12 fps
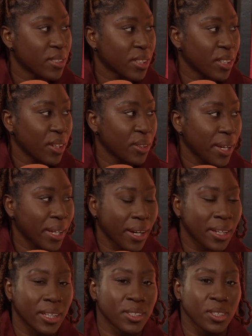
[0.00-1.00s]
You know, they
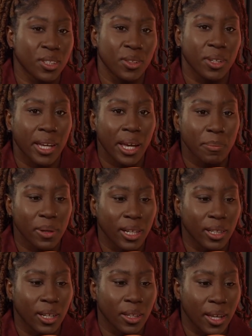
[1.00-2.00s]
can execute a game plan
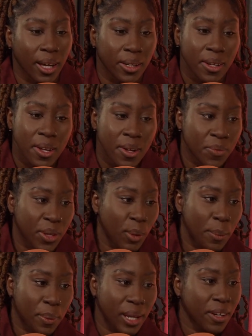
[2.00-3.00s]
like that. They
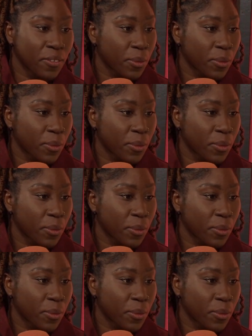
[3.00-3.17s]
went player for